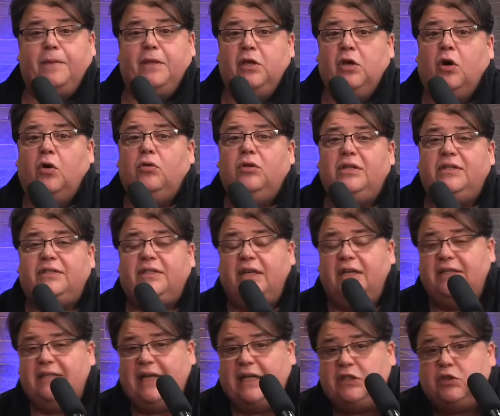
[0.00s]
The only
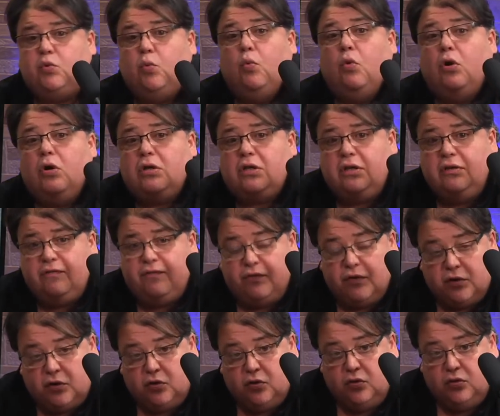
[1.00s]
thing that's working
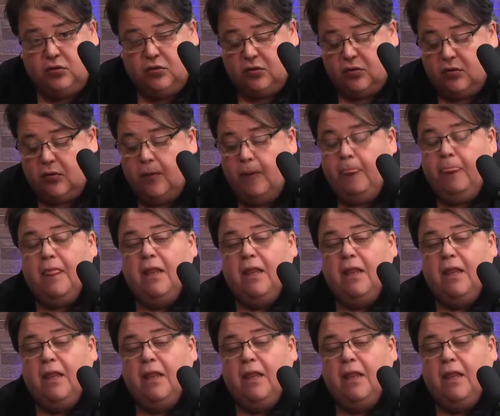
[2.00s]
for Google